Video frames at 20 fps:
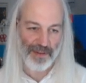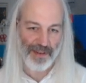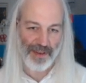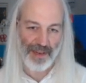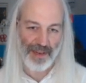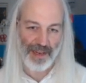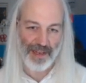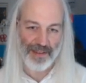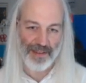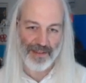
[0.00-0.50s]

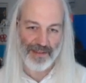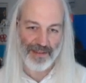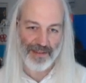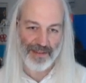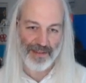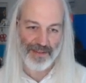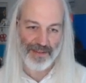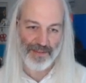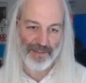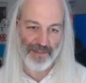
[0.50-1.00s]

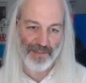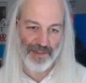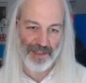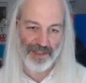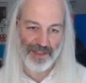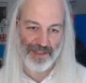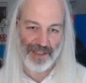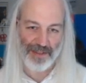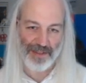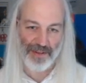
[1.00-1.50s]
and
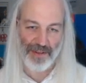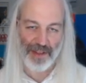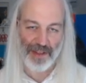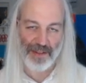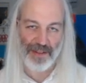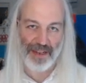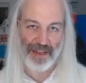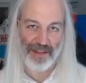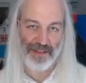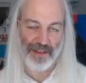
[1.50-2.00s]
just enter
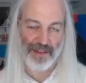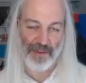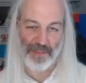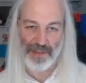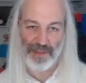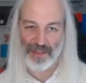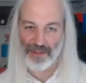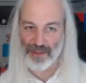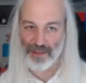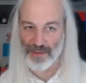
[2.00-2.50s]
the
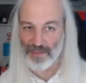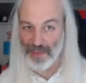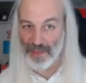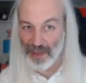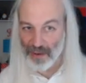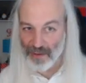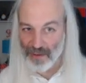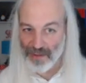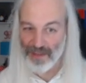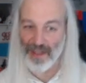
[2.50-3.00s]
competition,
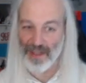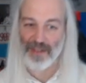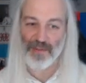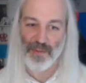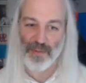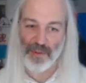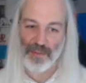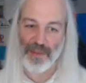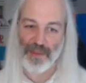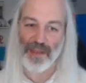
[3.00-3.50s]
because that
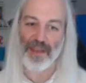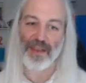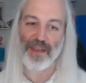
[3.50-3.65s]
will be,